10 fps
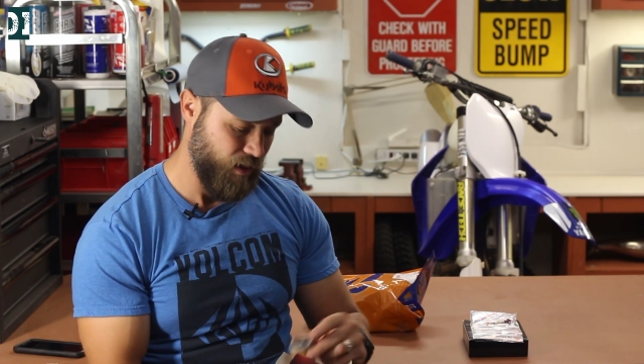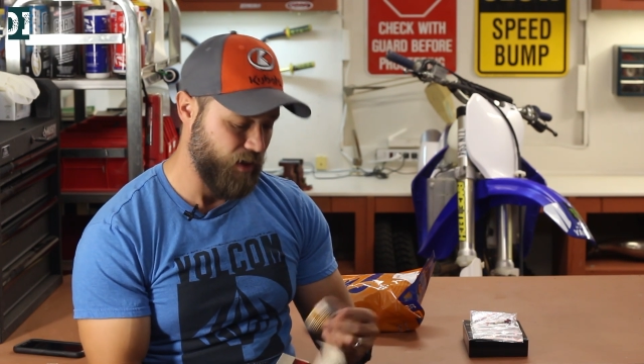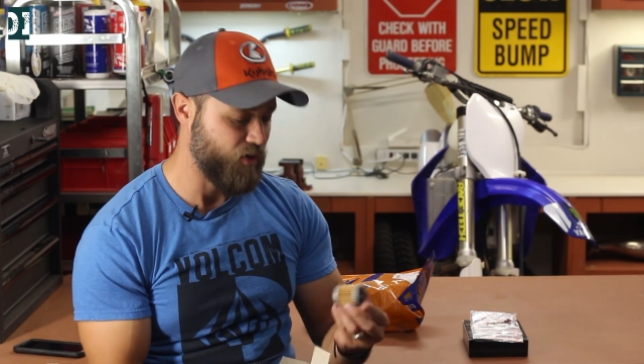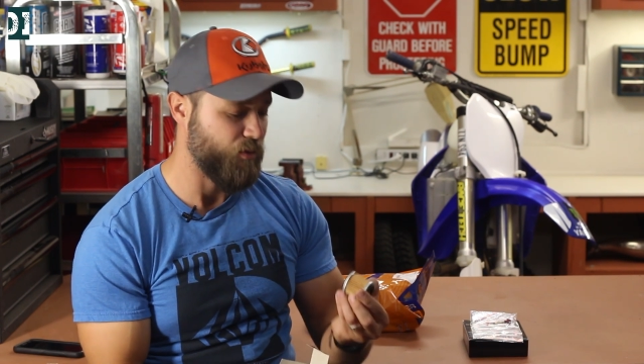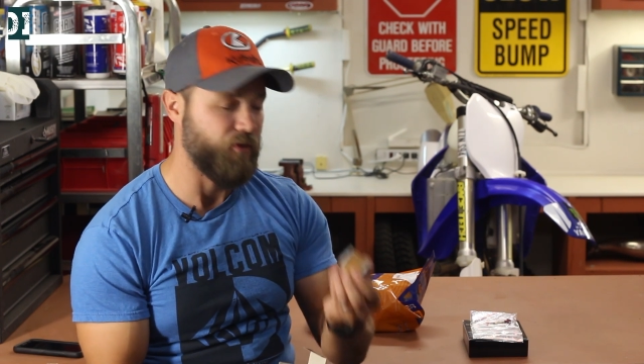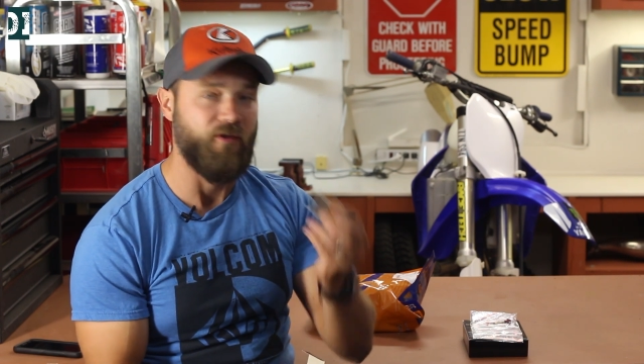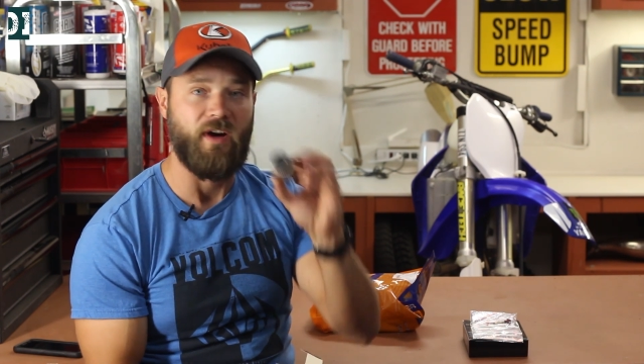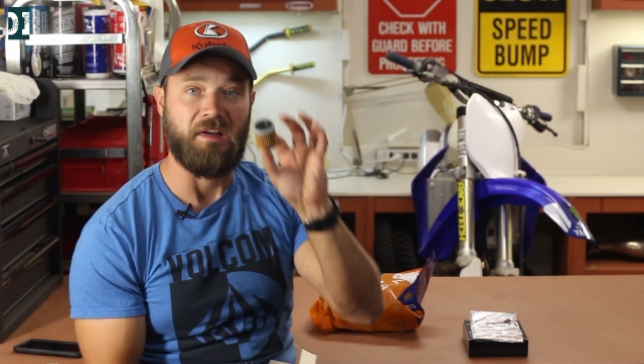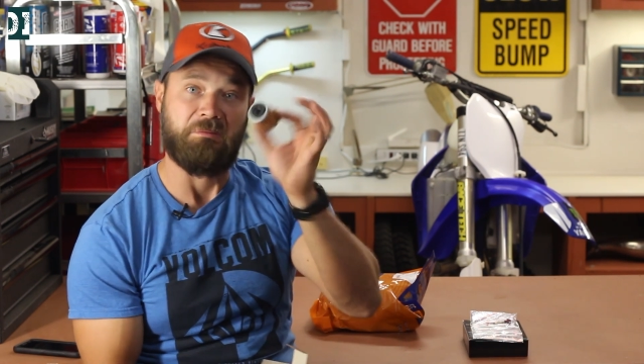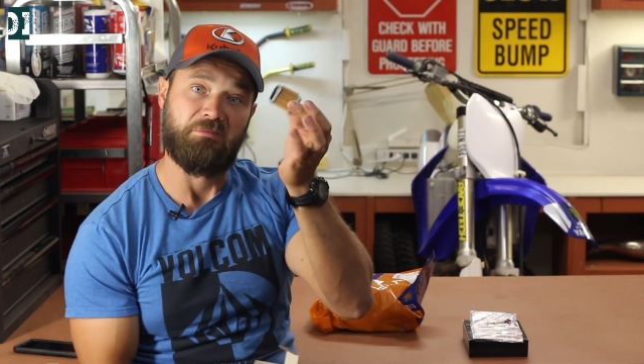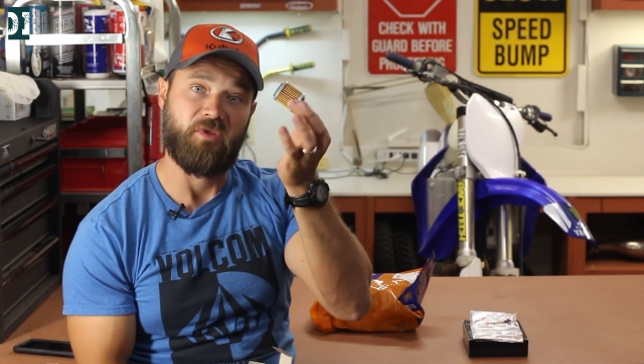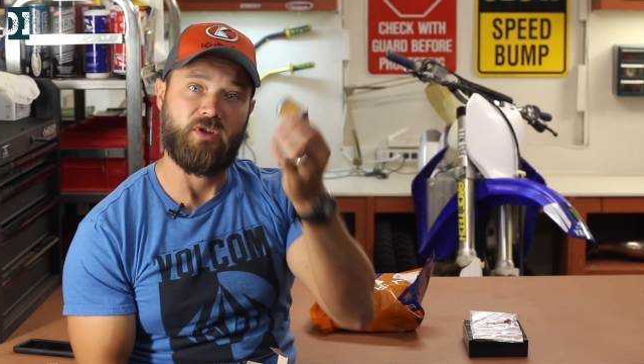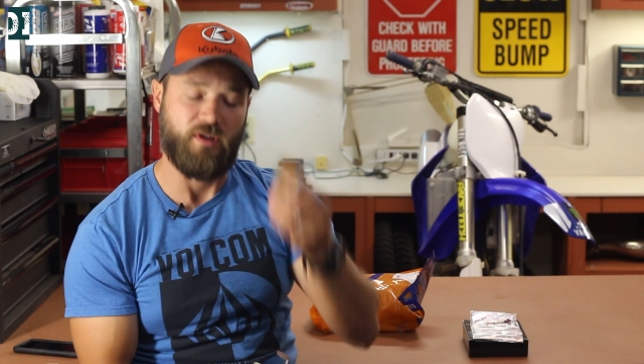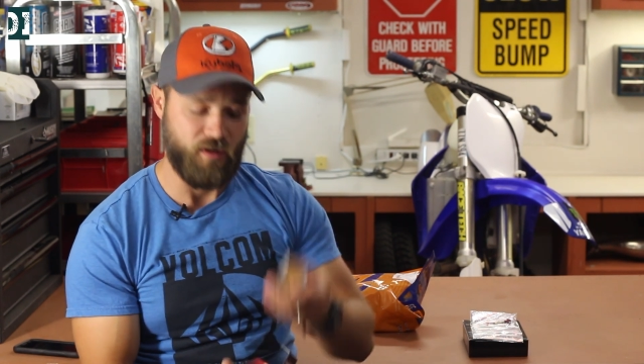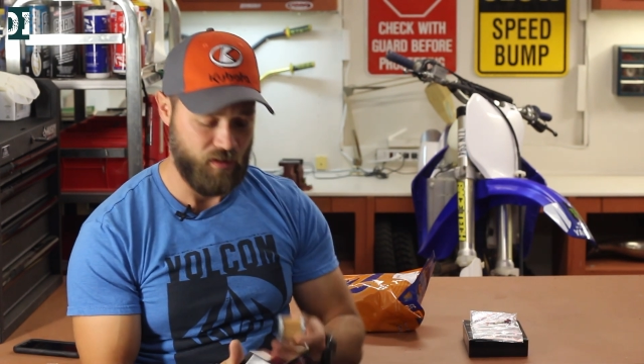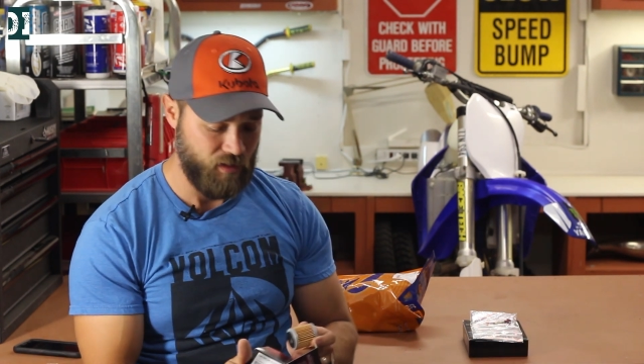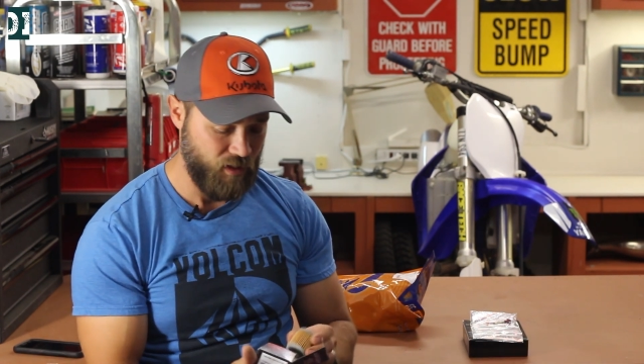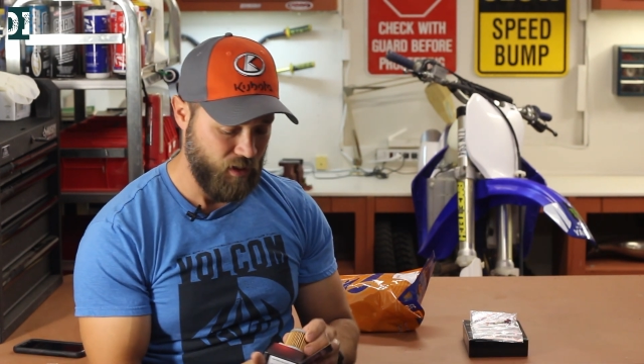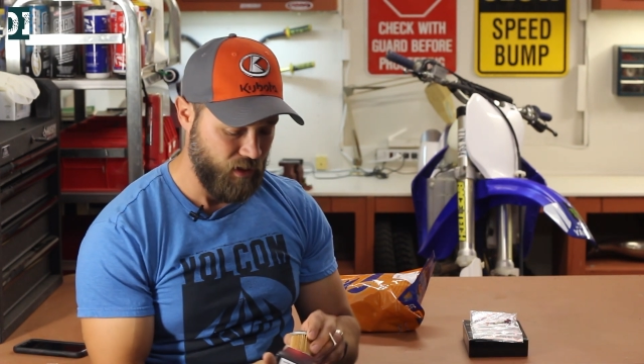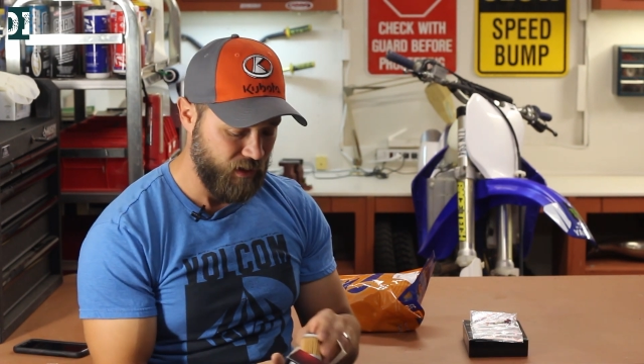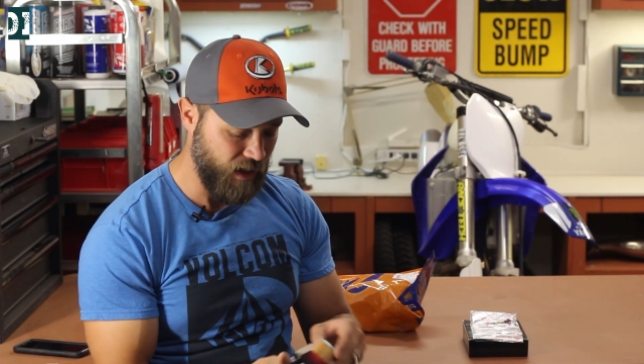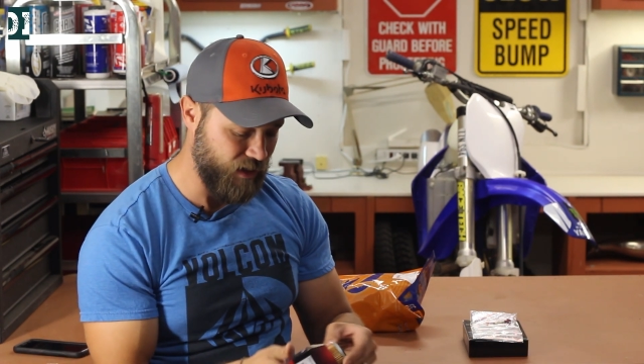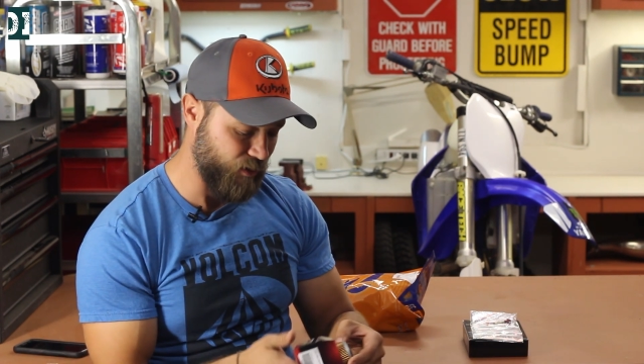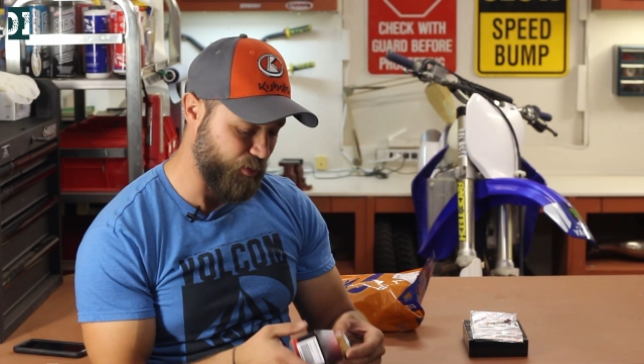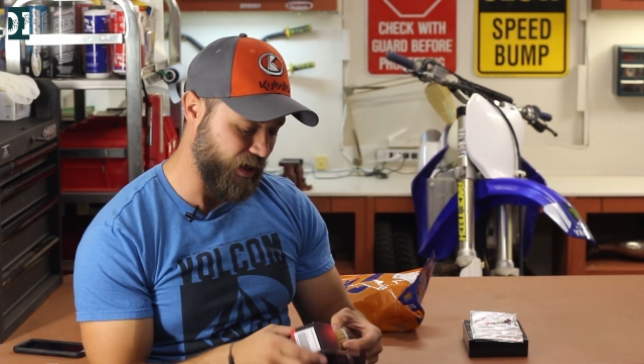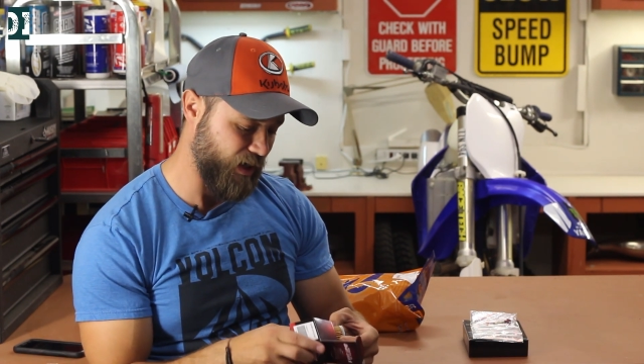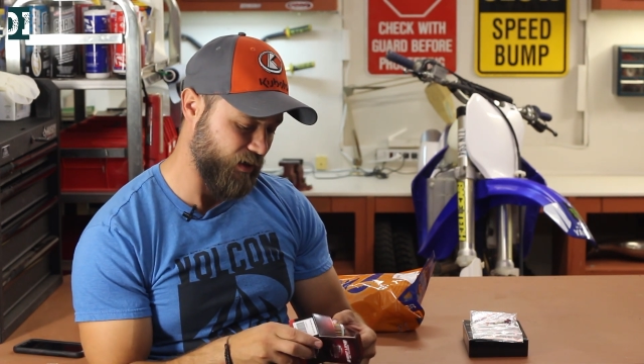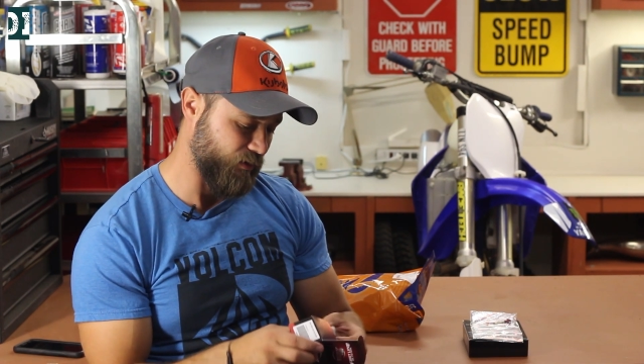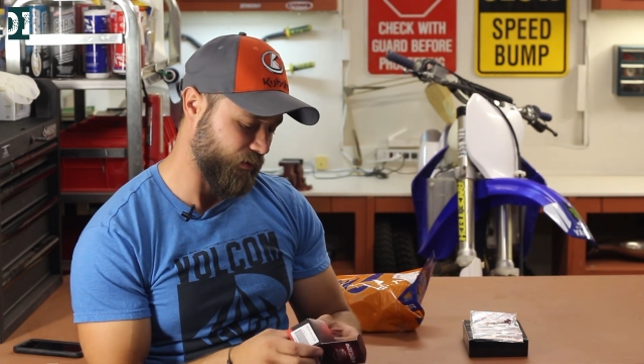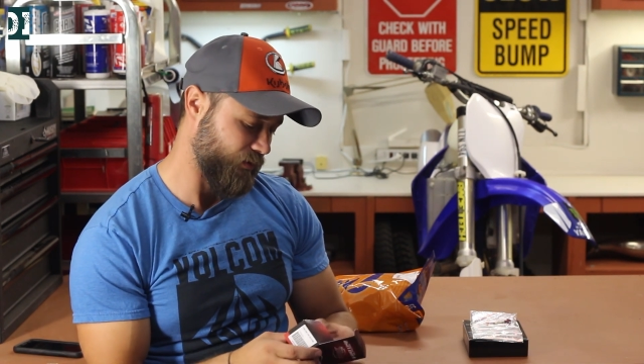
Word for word: it should be fine. So Tusk brand,